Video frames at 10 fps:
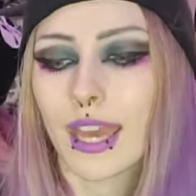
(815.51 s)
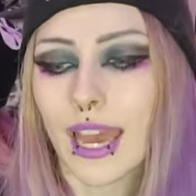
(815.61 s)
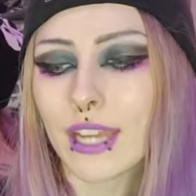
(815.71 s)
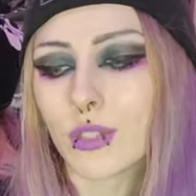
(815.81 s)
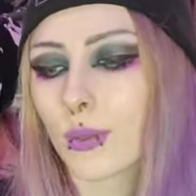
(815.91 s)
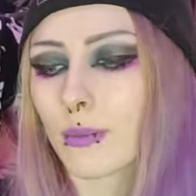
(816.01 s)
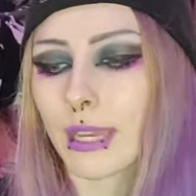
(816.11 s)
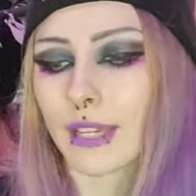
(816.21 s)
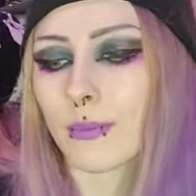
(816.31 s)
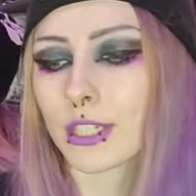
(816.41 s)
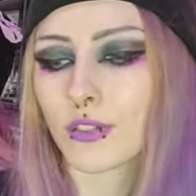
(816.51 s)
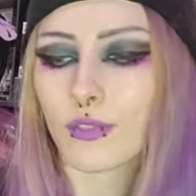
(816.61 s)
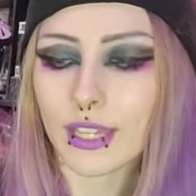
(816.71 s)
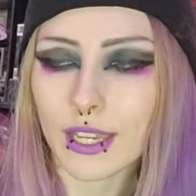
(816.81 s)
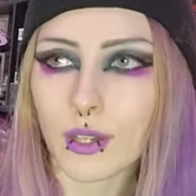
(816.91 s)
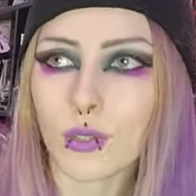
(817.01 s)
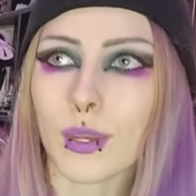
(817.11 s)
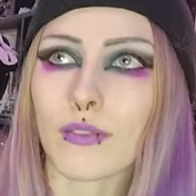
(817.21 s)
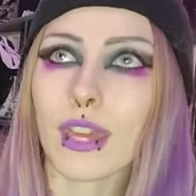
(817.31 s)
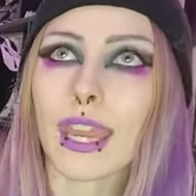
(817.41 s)
I just want to make a bunch of videos. We
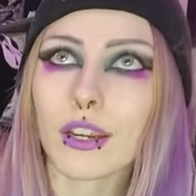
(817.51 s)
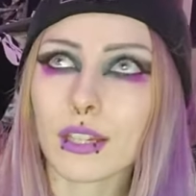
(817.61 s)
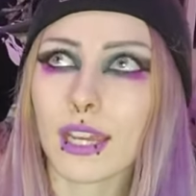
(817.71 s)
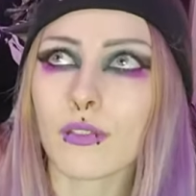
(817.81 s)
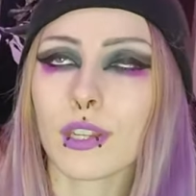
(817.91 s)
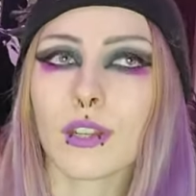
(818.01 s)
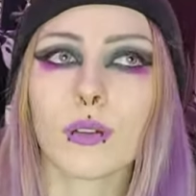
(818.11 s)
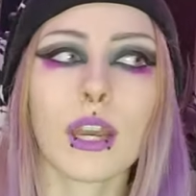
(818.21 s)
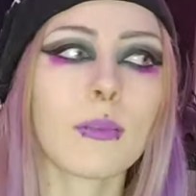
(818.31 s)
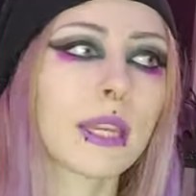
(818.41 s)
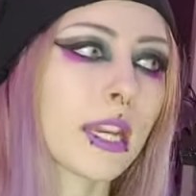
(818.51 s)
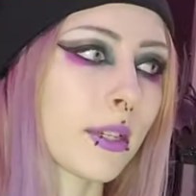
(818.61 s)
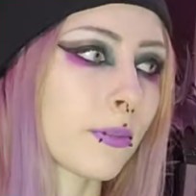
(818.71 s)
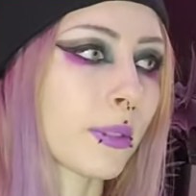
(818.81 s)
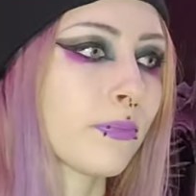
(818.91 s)
have the hair dye video coming up.